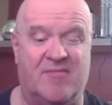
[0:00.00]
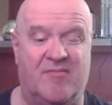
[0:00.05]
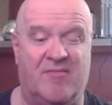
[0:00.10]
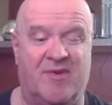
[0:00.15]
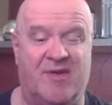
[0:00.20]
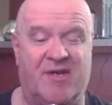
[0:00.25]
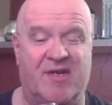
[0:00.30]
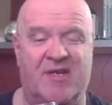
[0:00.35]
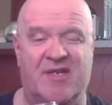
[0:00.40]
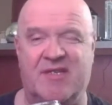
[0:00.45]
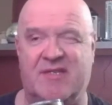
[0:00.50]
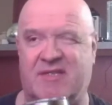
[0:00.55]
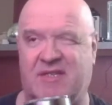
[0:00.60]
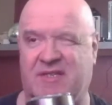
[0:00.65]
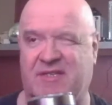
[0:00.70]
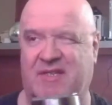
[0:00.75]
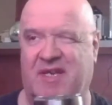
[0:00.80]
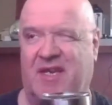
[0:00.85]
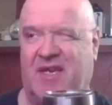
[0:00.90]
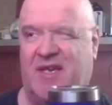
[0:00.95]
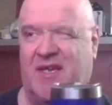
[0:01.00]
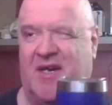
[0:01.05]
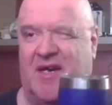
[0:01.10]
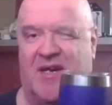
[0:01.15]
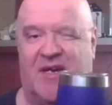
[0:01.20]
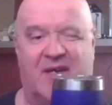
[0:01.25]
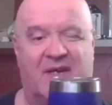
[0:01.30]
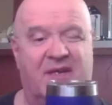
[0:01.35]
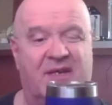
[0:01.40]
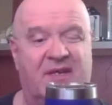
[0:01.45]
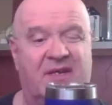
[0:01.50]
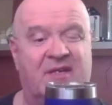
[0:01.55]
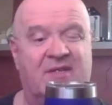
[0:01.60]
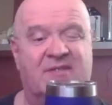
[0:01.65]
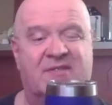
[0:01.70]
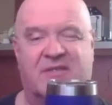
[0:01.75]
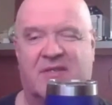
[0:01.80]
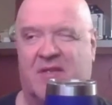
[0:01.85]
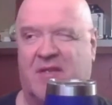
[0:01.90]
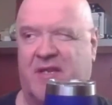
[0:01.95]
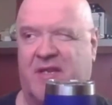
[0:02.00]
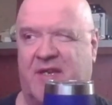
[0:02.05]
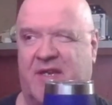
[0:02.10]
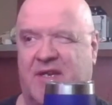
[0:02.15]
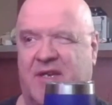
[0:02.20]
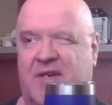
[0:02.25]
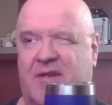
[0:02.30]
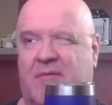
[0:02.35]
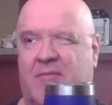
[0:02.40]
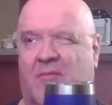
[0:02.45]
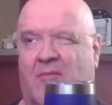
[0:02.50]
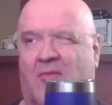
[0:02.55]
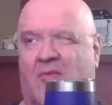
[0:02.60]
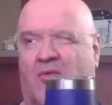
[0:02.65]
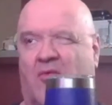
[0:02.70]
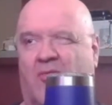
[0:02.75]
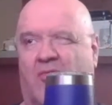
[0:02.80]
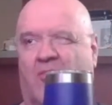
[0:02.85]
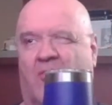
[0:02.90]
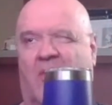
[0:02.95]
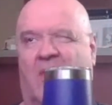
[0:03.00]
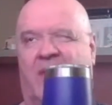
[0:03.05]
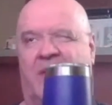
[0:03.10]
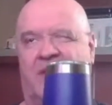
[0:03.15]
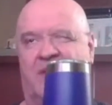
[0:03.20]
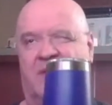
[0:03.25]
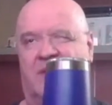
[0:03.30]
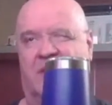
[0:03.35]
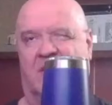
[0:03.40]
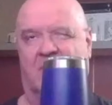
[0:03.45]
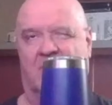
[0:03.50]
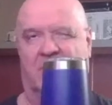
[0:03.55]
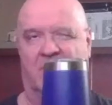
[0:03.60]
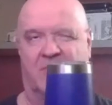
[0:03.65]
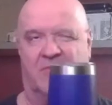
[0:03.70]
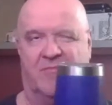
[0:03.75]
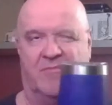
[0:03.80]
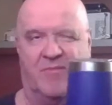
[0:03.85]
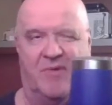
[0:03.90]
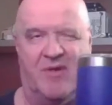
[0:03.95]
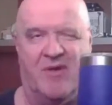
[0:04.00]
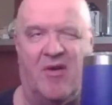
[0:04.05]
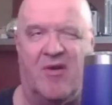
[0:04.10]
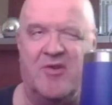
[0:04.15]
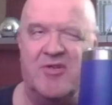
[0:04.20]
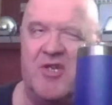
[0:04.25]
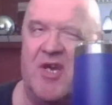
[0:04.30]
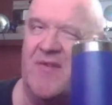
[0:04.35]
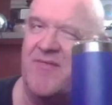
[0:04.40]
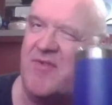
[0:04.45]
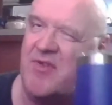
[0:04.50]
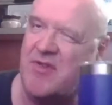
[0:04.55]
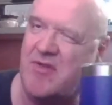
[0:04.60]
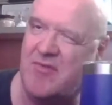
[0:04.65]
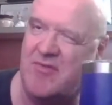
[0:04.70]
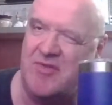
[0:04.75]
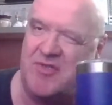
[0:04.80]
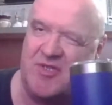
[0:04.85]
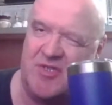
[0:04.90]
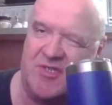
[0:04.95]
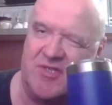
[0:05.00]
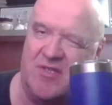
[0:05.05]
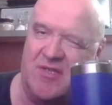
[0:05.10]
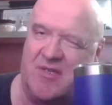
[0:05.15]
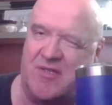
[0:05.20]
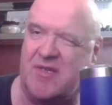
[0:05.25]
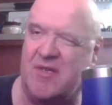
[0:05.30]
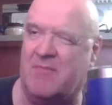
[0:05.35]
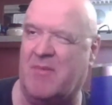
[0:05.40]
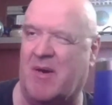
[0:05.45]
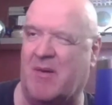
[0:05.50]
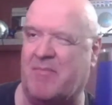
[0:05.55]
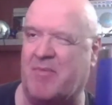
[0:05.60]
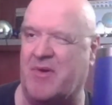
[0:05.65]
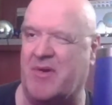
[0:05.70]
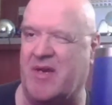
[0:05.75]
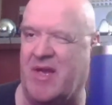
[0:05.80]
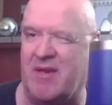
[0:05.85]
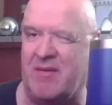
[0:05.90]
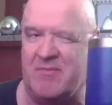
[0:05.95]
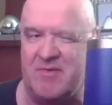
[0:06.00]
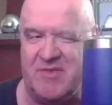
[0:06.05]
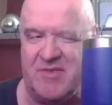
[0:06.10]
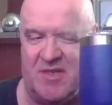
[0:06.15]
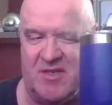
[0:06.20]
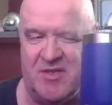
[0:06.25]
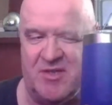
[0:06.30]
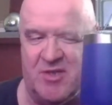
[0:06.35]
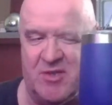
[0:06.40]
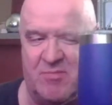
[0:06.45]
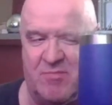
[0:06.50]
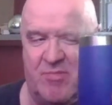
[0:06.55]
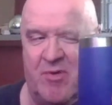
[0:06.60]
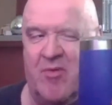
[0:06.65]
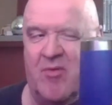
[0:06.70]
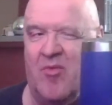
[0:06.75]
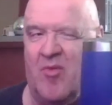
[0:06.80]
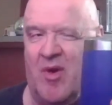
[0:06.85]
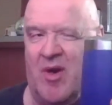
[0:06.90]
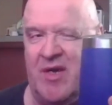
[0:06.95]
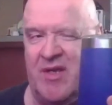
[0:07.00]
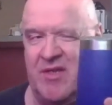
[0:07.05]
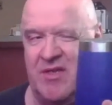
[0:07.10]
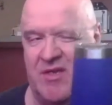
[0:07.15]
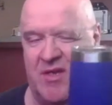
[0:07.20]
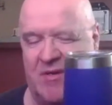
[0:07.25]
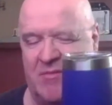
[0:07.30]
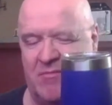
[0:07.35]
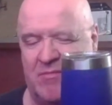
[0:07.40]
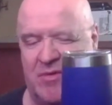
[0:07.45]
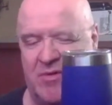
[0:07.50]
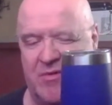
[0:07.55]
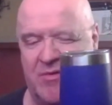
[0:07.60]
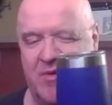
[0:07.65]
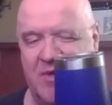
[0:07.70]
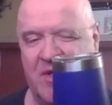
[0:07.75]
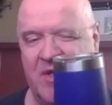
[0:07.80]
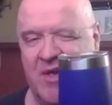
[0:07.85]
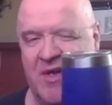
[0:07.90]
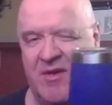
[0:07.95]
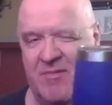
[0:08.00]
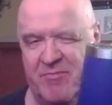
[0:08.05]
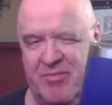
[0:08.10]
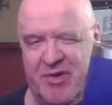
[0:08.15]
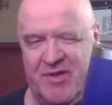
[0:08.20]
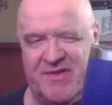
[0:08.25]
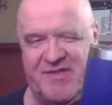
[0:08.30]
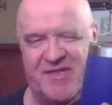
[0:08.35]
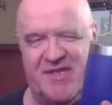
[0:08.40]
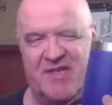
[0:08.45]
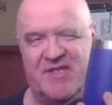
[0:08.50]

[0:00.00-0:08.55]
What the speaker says: what it is, it's a insulated wine tumbler, but all you have to do is just look them up on Amazon. Just put wine tumbler, put